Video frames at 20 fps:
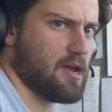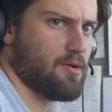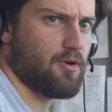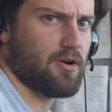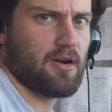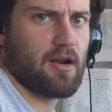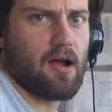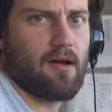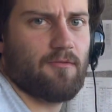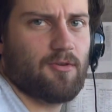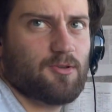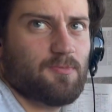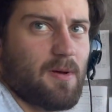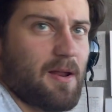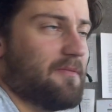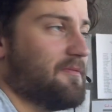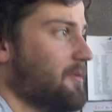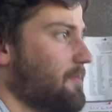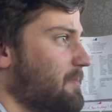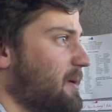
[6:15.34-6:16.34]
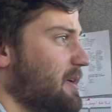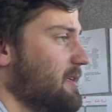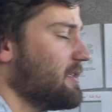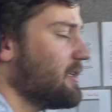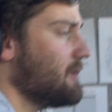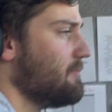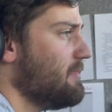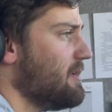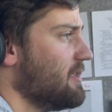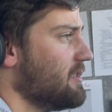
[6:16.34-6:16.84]
one coverage benefit
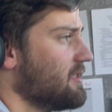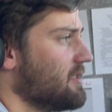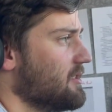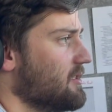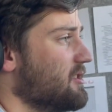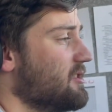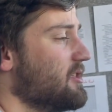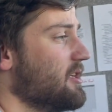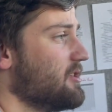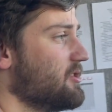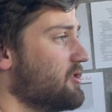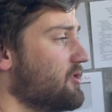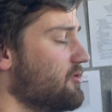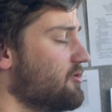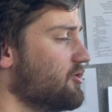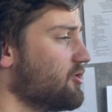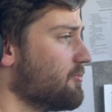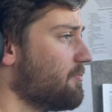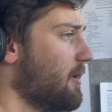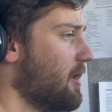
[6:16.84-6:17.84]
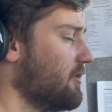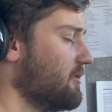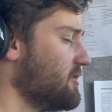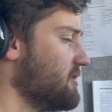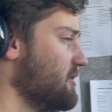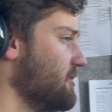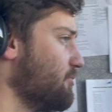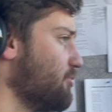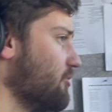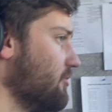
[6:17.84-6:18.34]
basically means is as soon as your policy
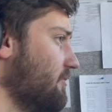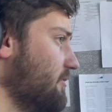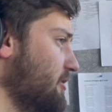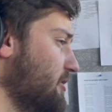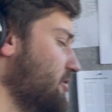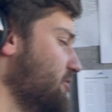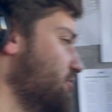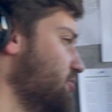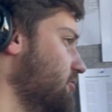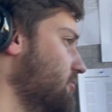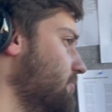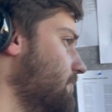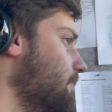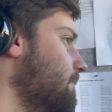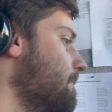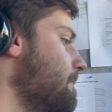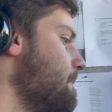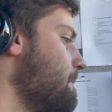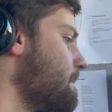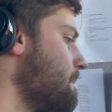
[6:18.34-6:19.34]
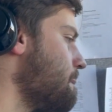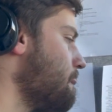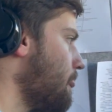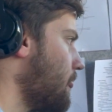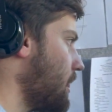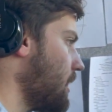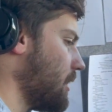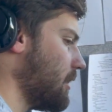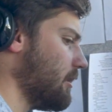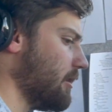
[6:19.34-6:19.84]
is approved and issued,
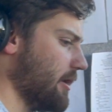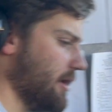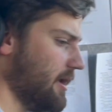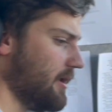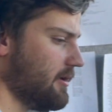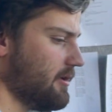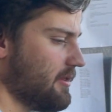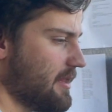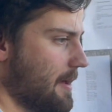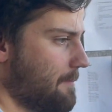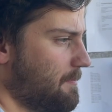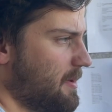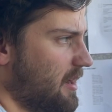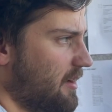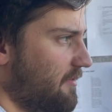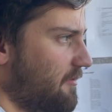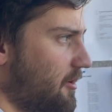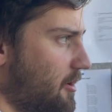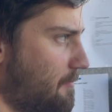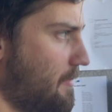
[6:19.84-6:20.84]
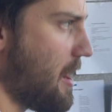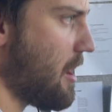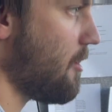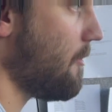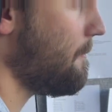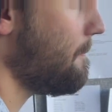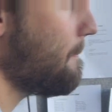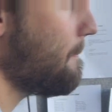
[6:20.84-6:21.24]
all right, that benefit amount,